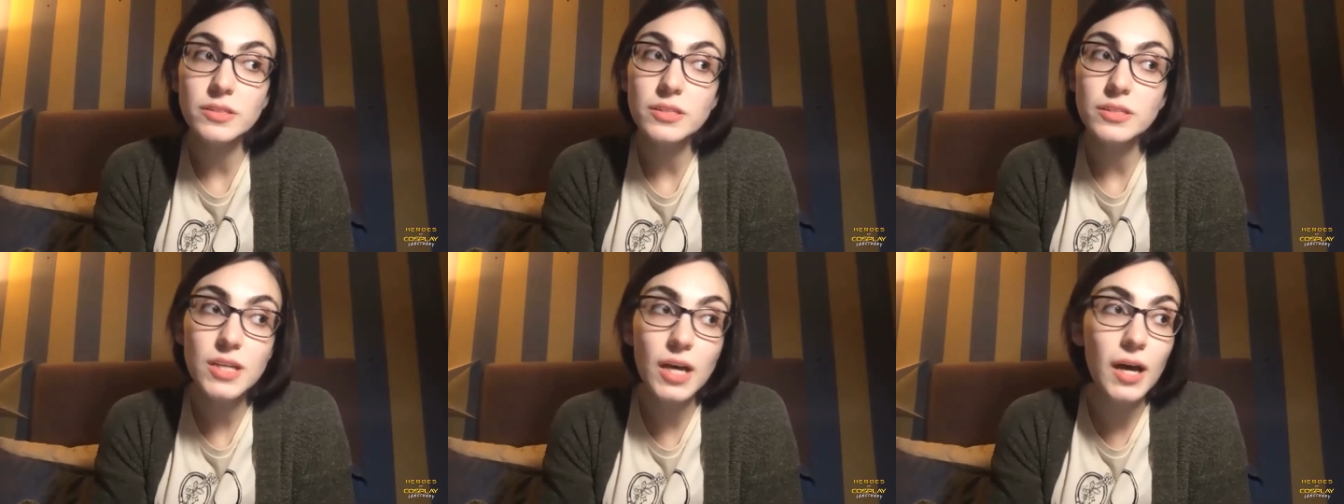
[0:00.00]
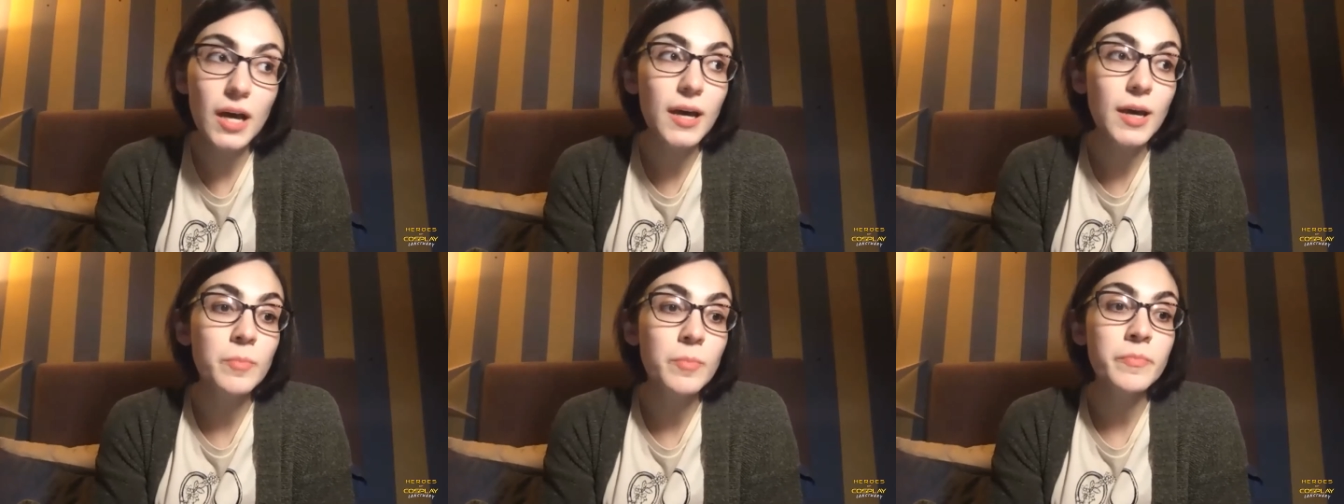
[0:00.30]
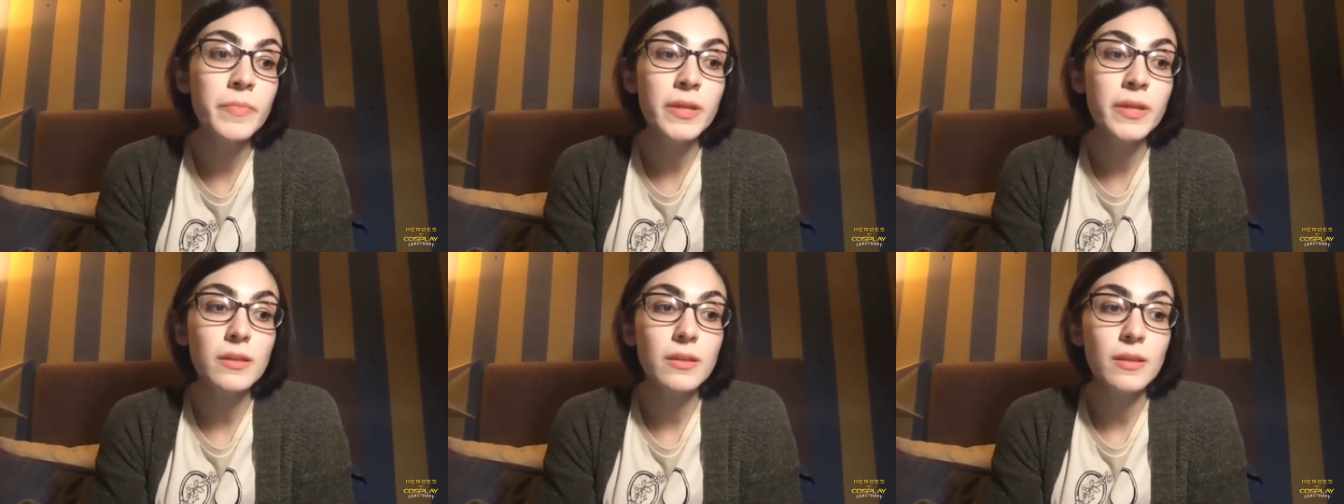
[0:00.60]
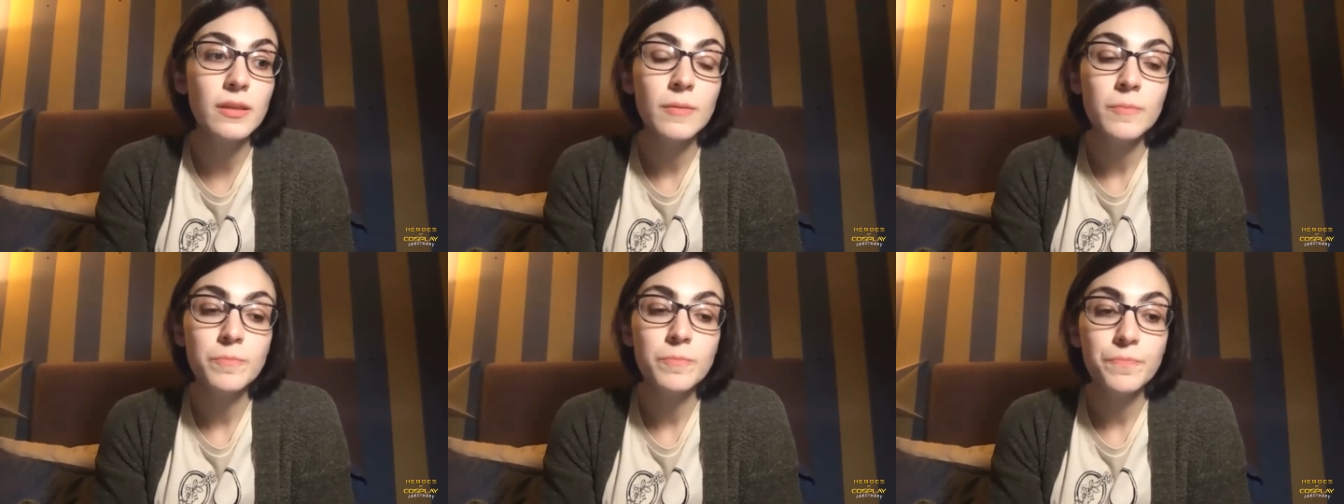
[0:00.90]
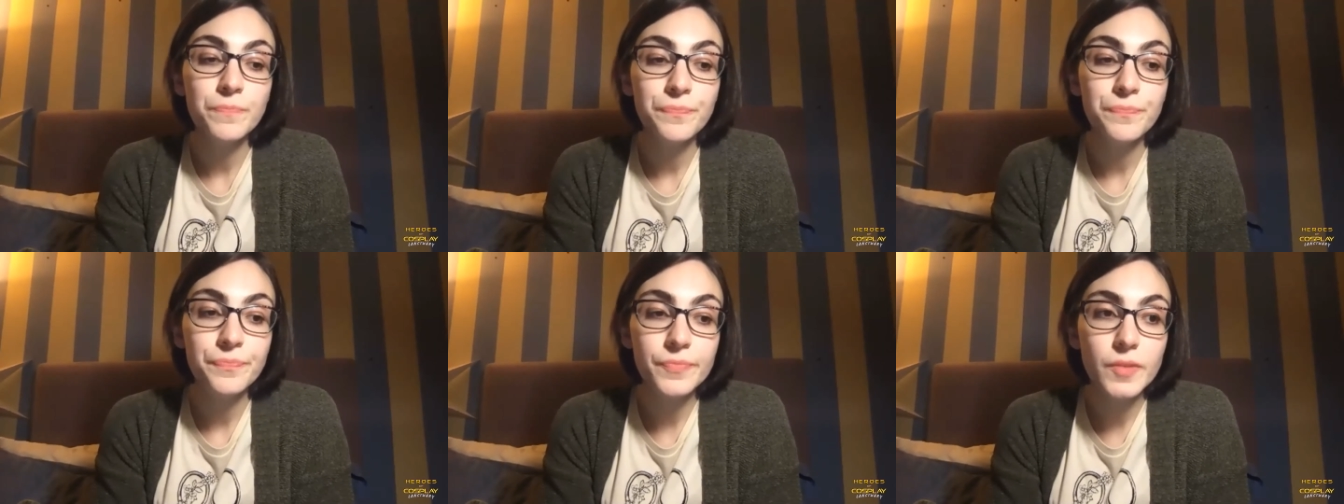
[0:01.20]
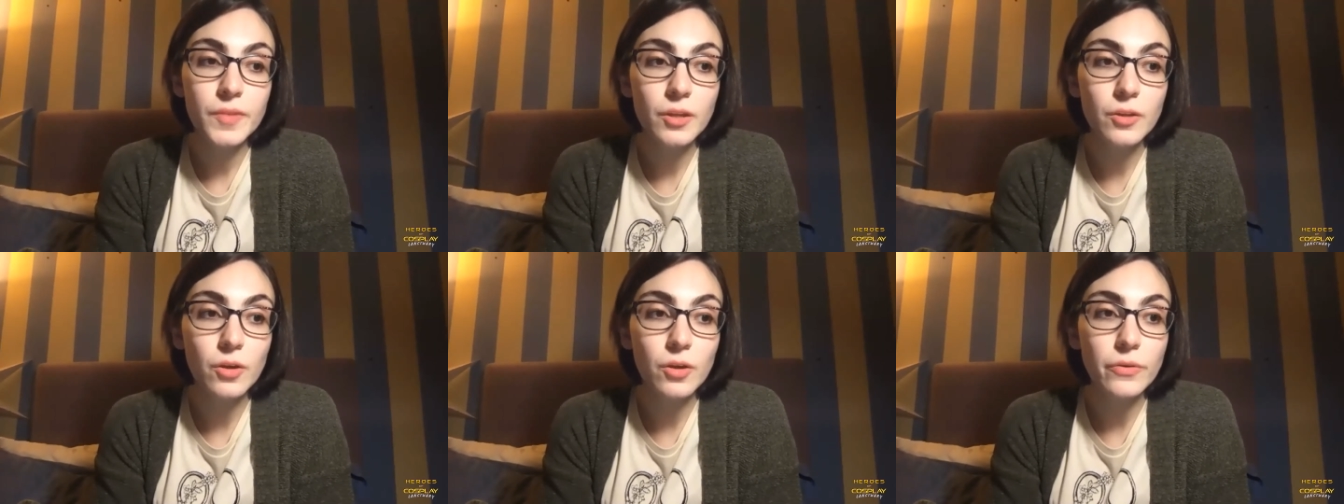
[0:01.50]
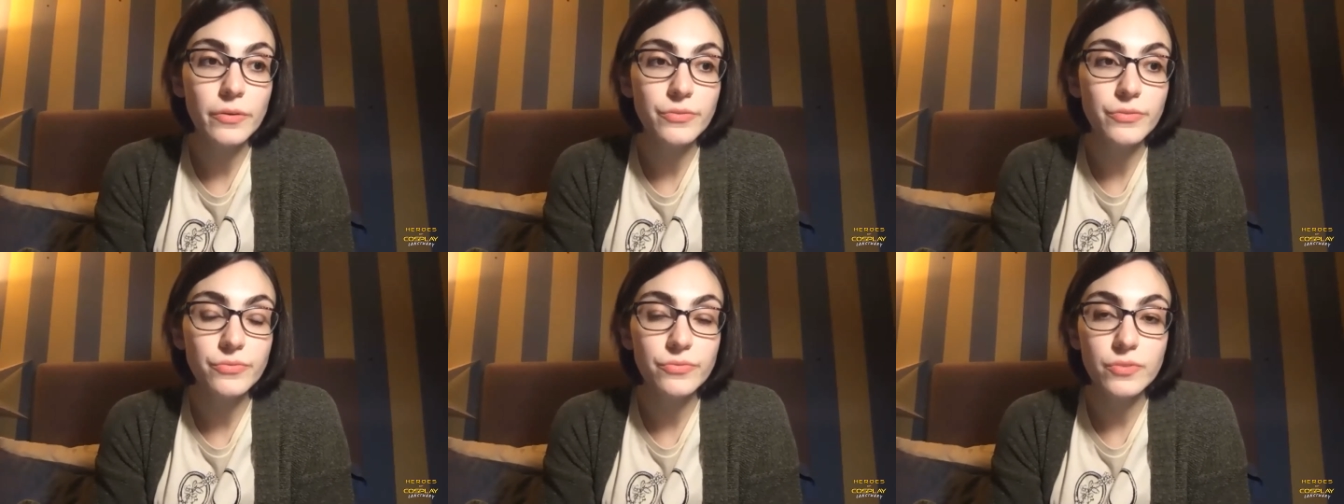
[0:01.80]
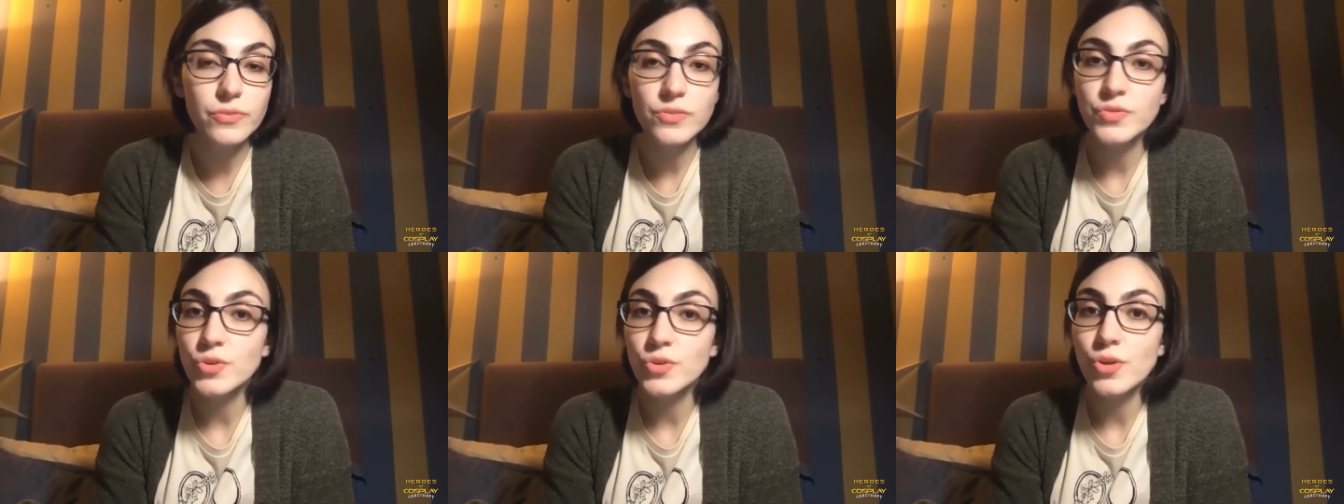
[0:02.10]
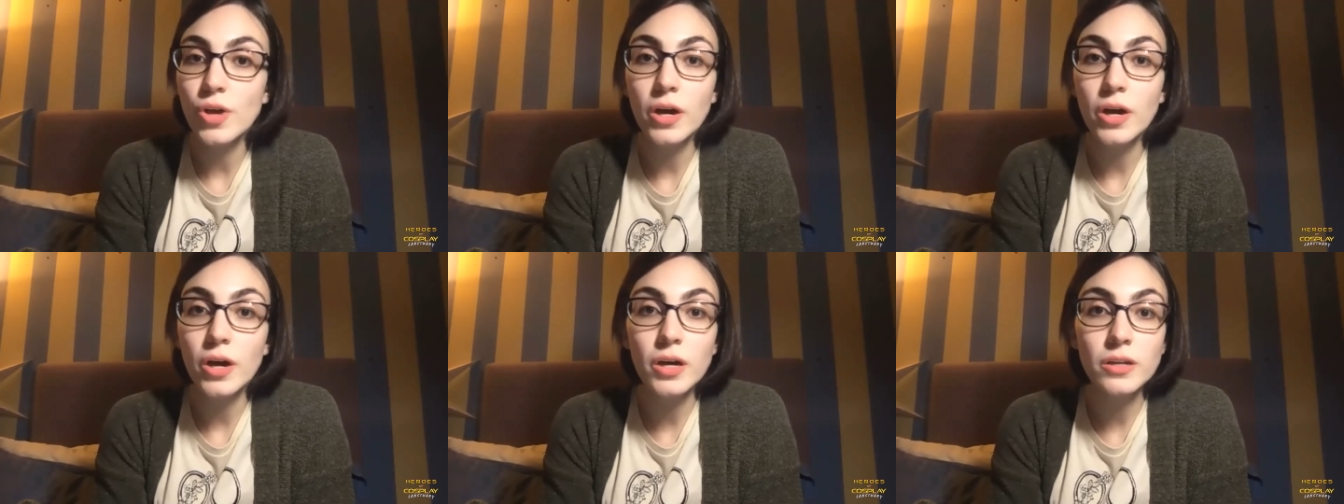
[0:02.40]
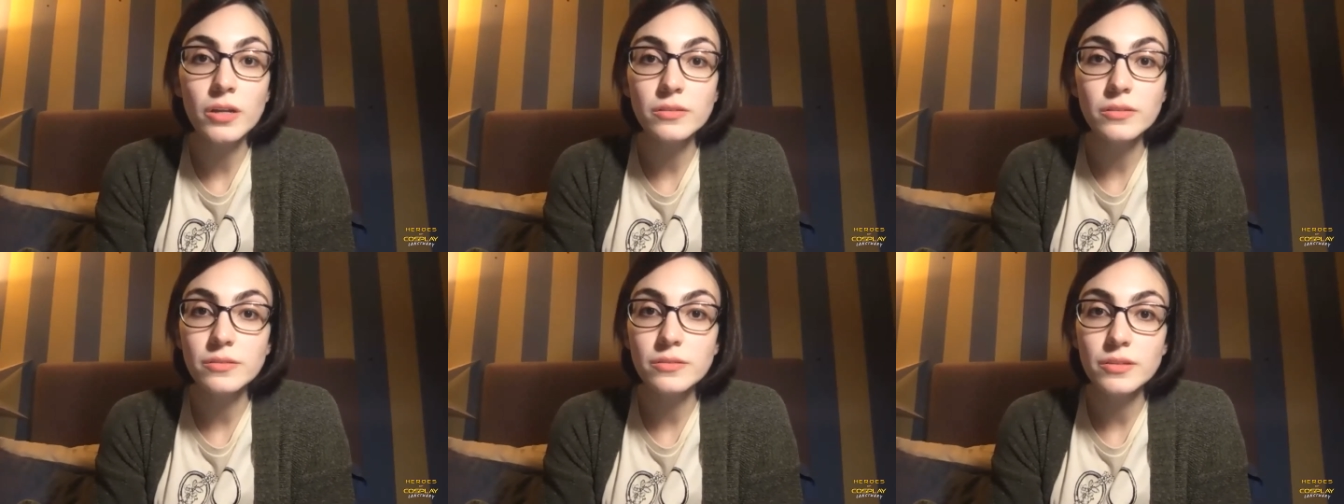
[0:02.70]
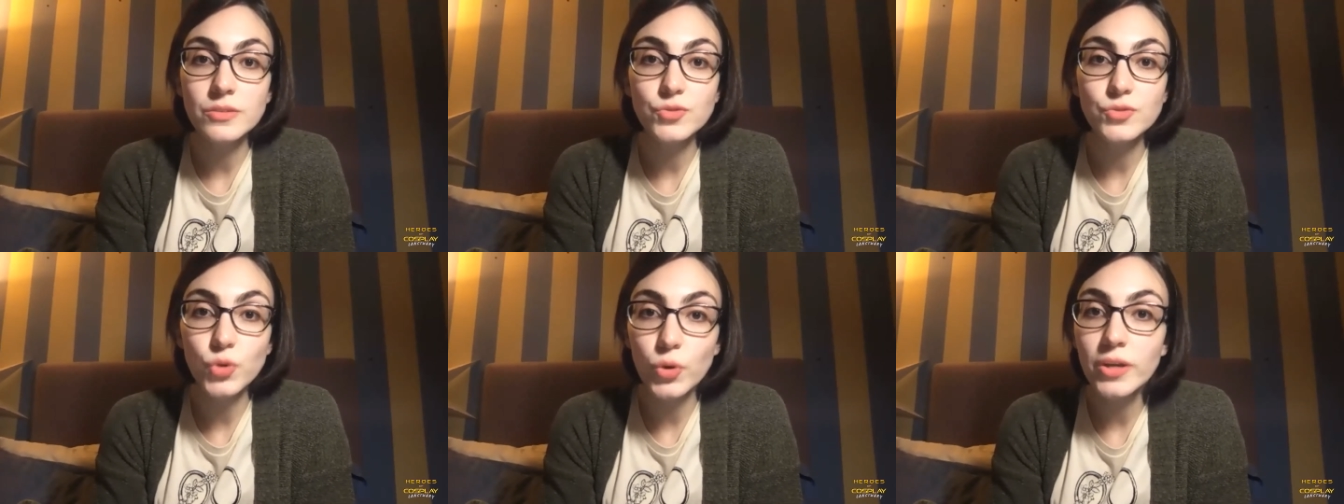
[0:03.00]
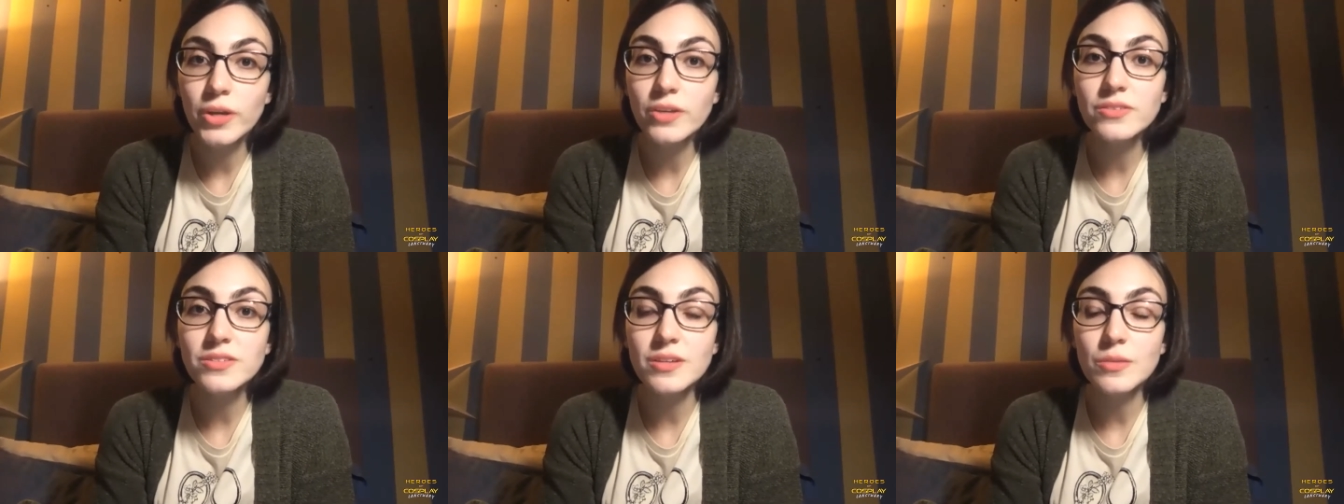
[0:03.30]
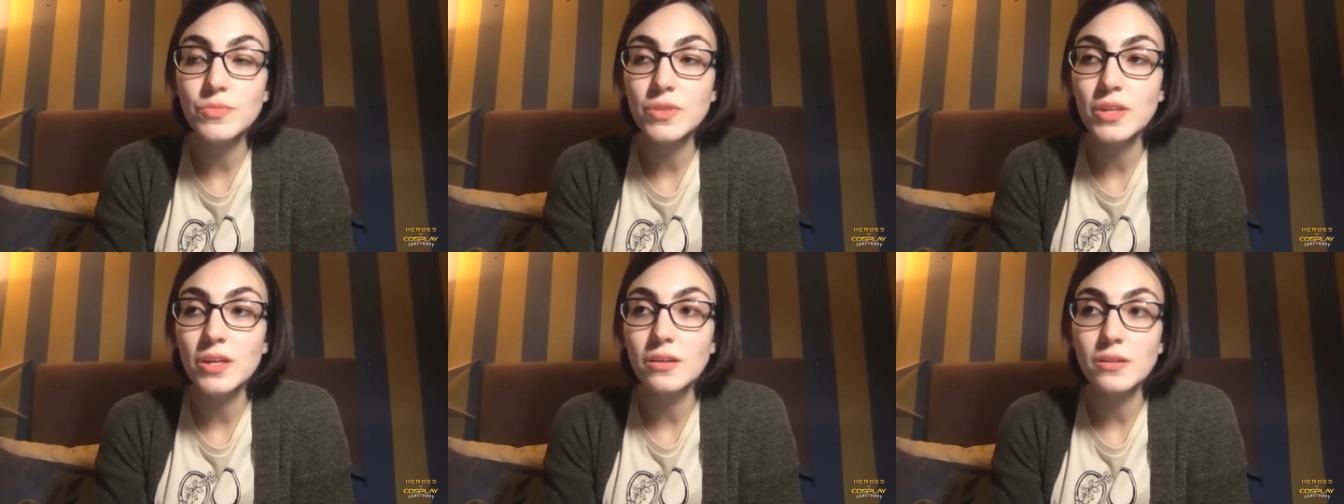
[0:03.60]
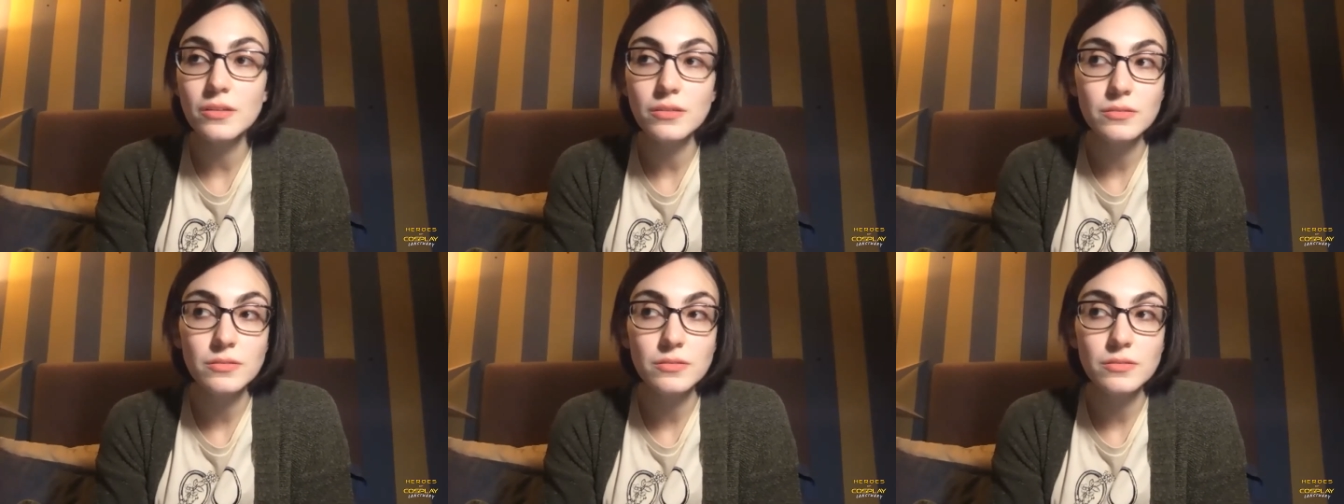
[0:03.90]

time. And, if you're not enjoying something,